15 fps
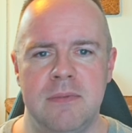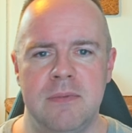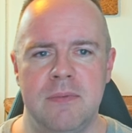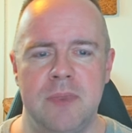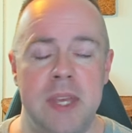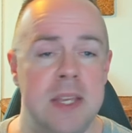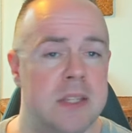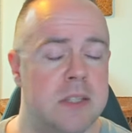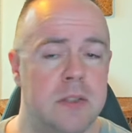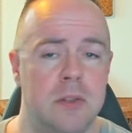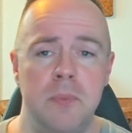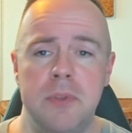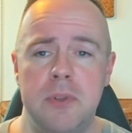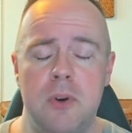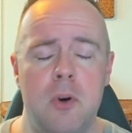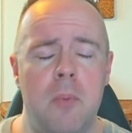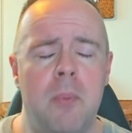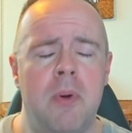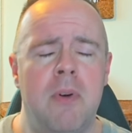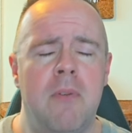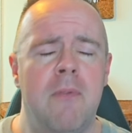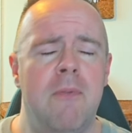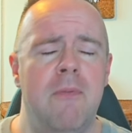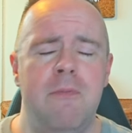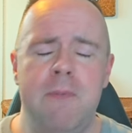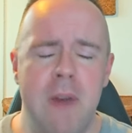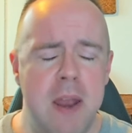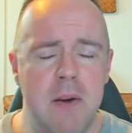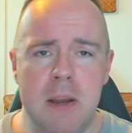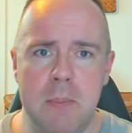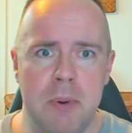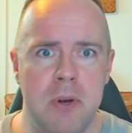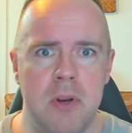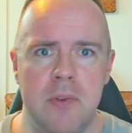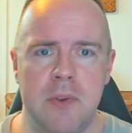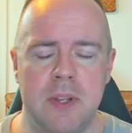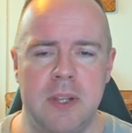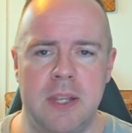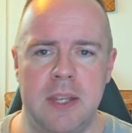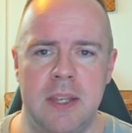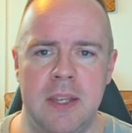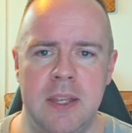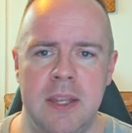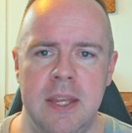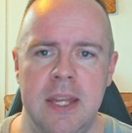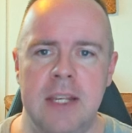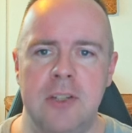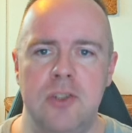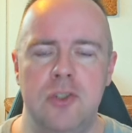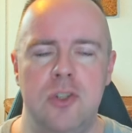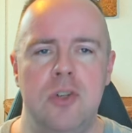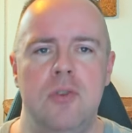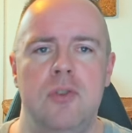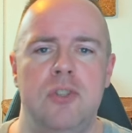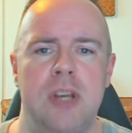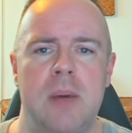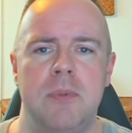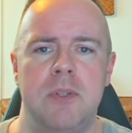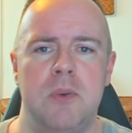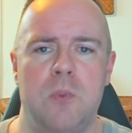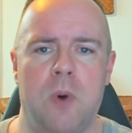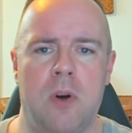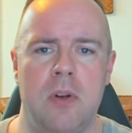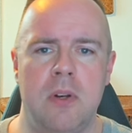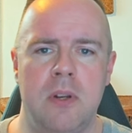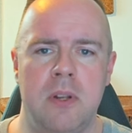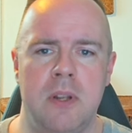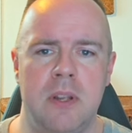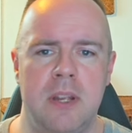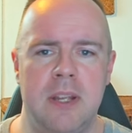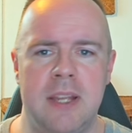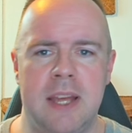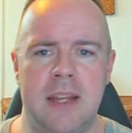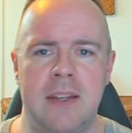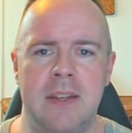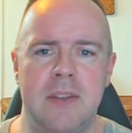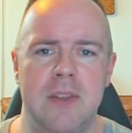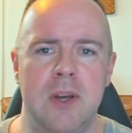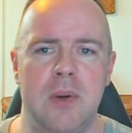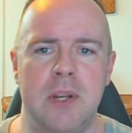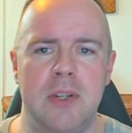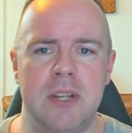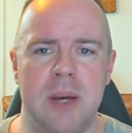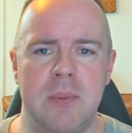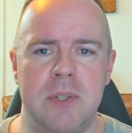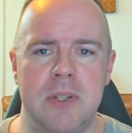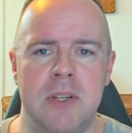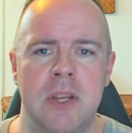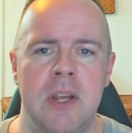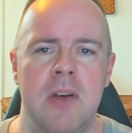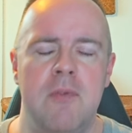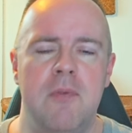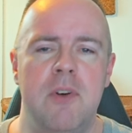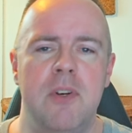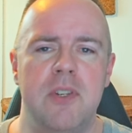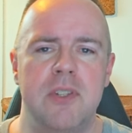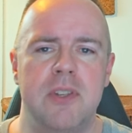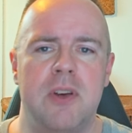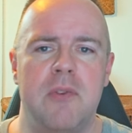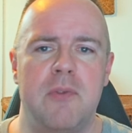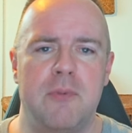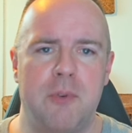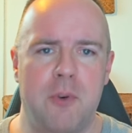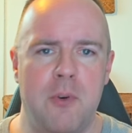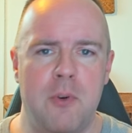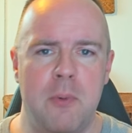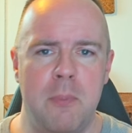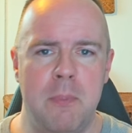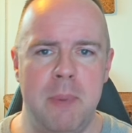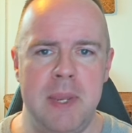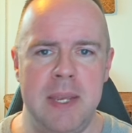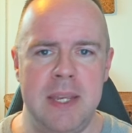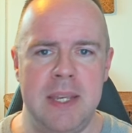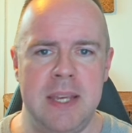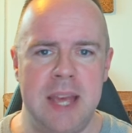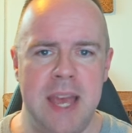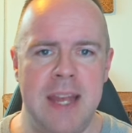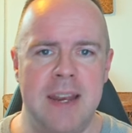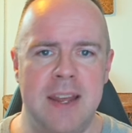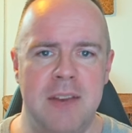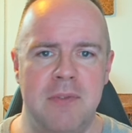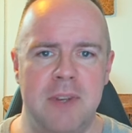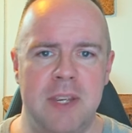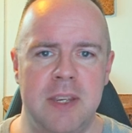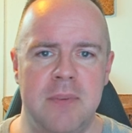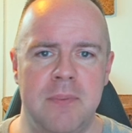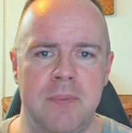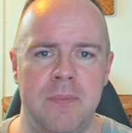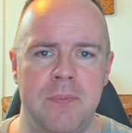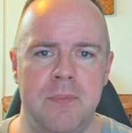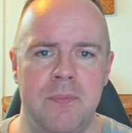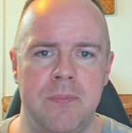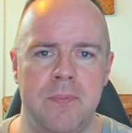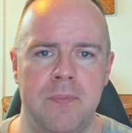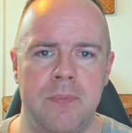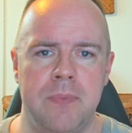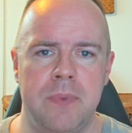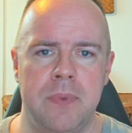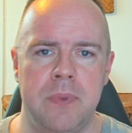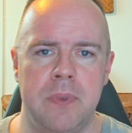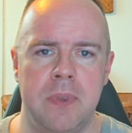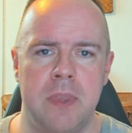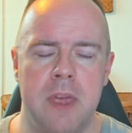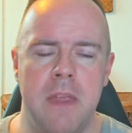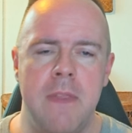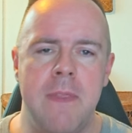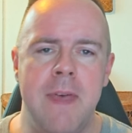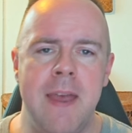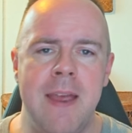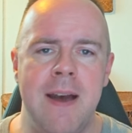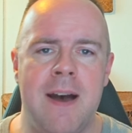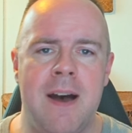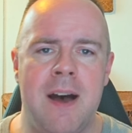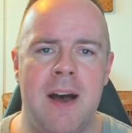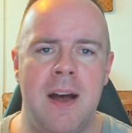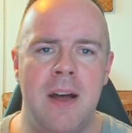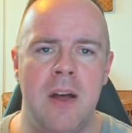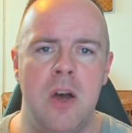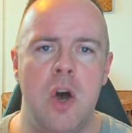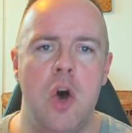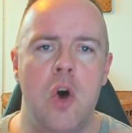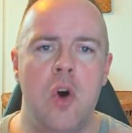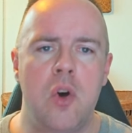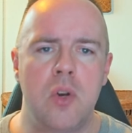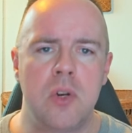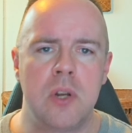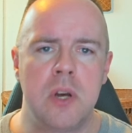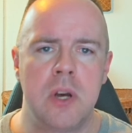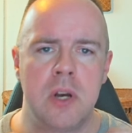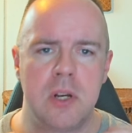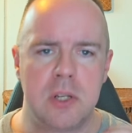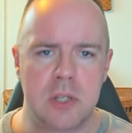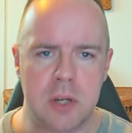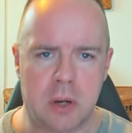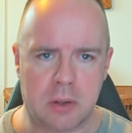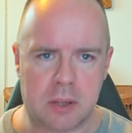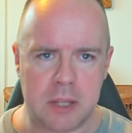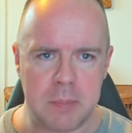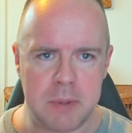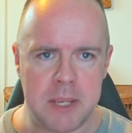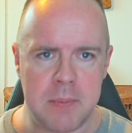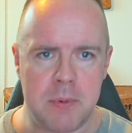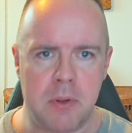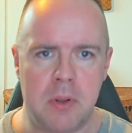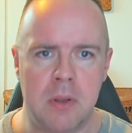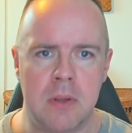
It sums it up very perfectly in Jude chapter 1, again, the only chapter, verse 4b, NIV. They are ungodly people.